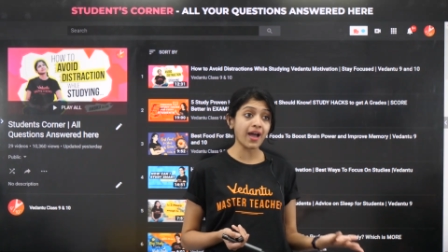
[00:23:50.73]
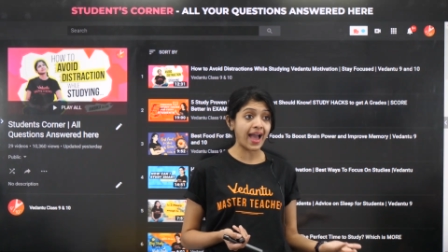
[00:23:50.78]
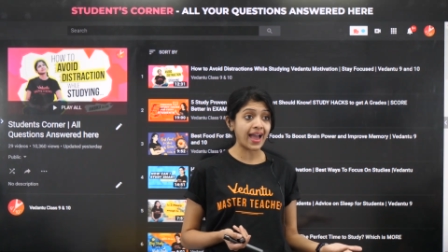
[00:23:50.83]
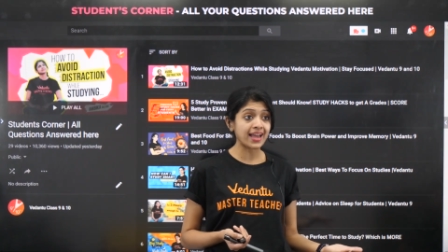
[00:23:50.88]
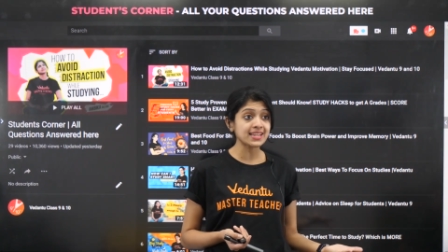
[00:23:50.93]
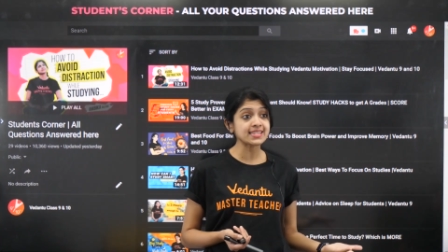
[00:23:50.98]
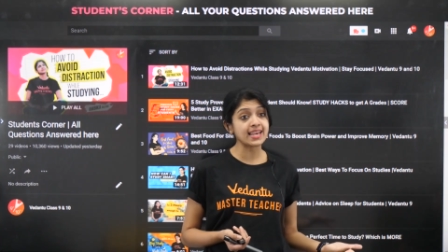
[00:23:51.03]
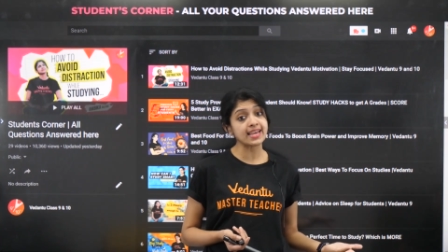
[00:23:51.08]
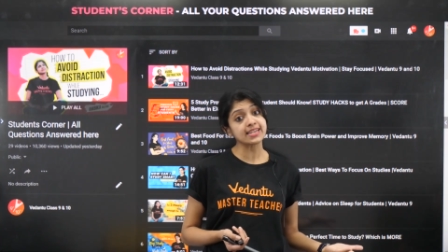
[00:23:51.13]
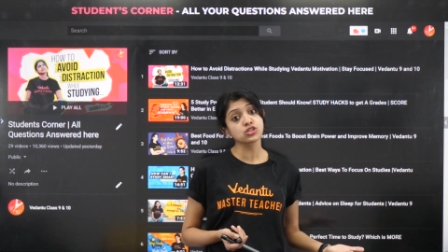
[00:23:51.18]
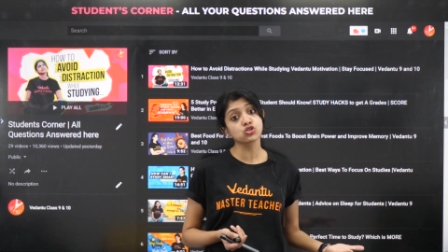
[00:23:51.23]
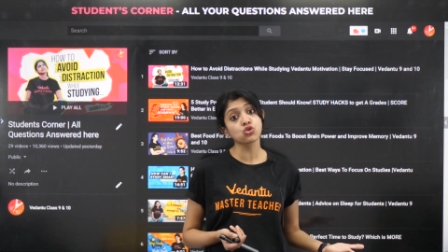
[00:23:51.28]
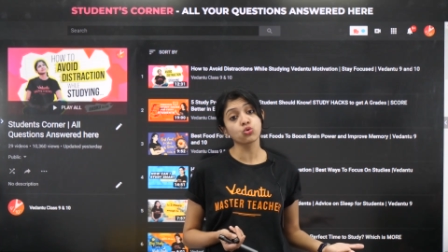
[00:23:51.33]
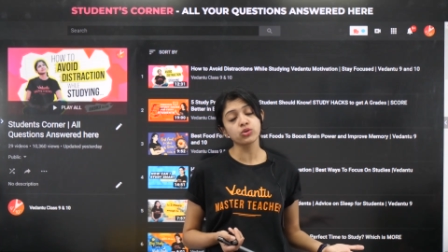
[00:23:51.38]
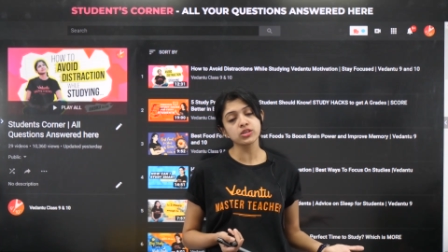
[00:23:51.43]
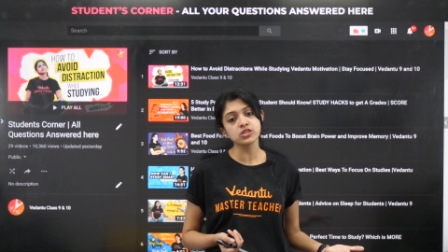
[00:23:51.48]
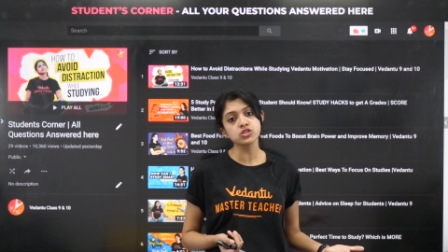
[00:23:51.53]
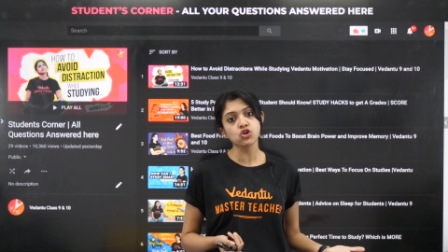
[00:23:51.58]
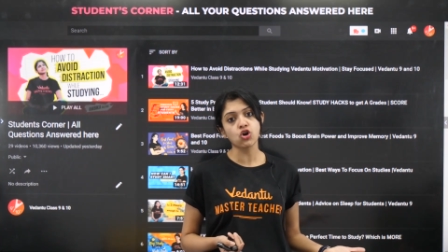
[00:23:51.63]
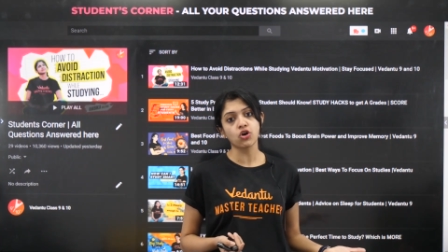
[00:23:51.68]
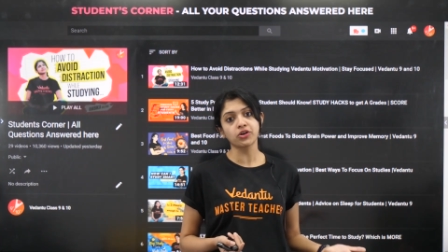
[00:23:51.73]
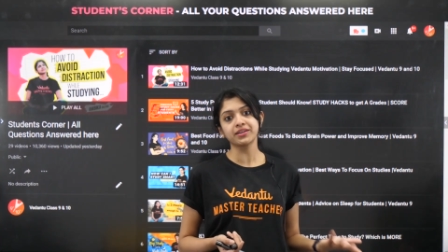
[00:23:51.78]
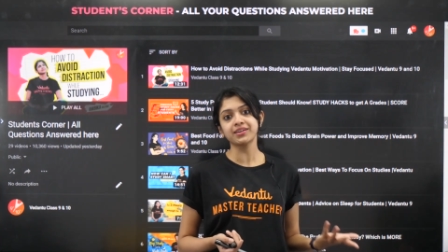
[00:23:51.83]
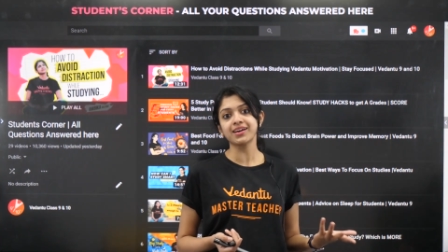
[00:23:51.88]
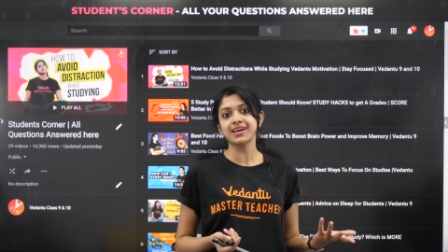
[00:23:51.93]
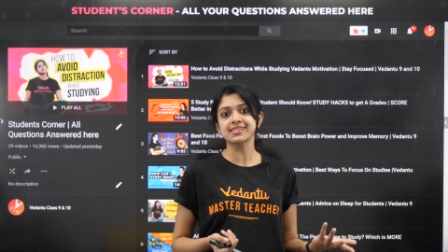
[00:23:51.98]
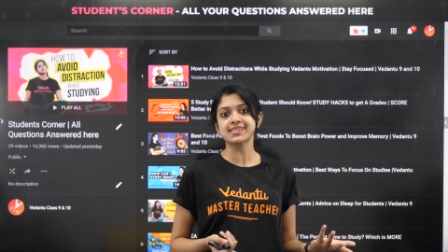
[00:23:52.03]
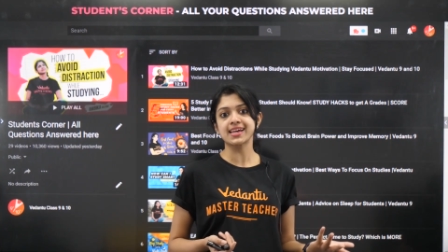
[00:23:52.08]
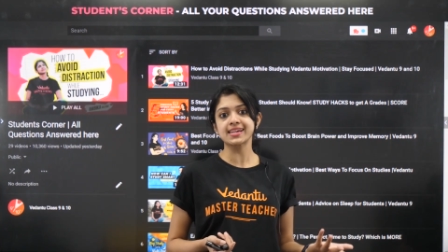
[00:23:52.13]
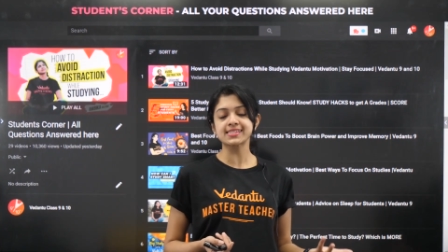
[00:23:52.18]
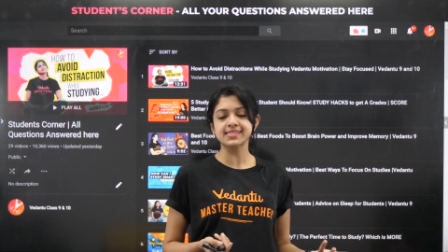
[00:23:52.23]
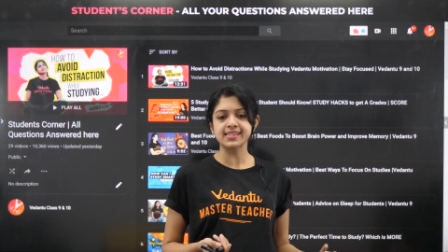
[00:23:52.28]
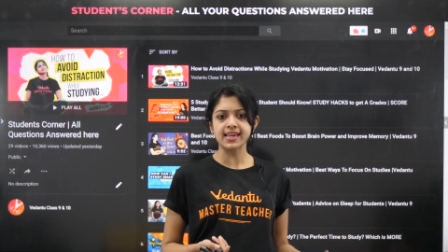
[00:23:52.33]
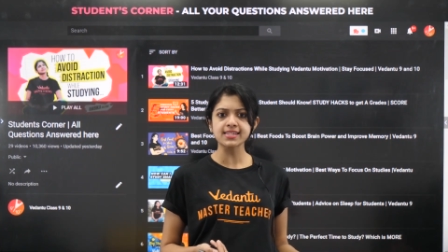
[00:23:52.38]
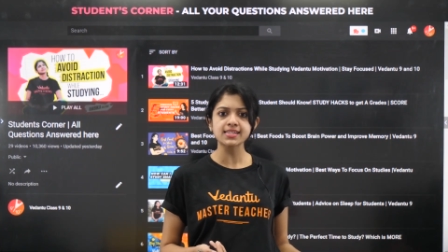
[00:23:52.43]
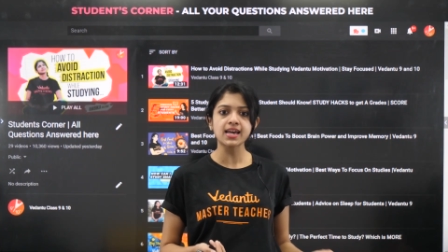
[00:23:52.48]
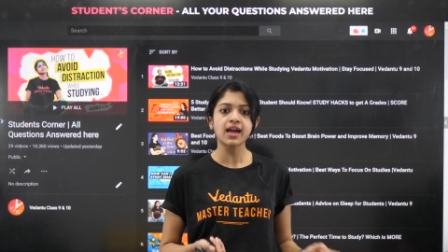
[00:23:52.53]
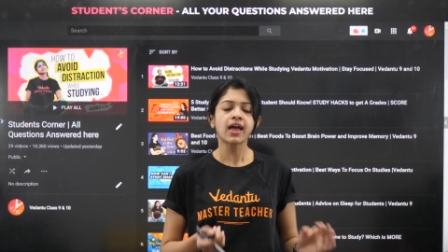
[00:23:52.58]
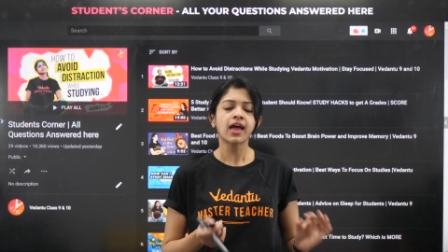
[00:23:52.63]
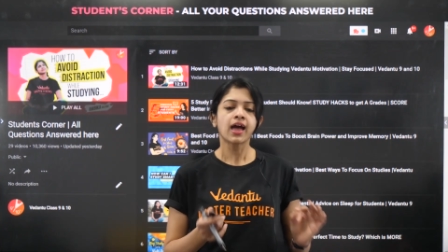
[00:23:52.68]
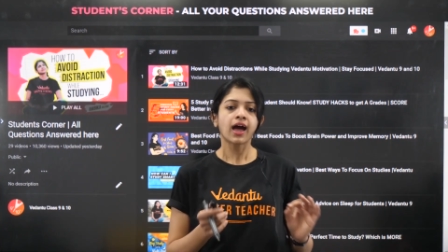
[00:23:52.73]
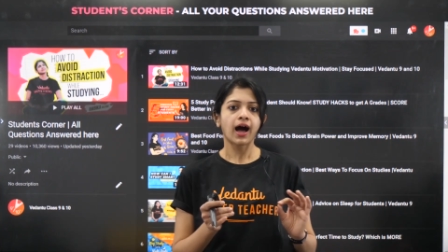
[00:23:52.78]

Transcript: And yes, Students' Corner, as I said,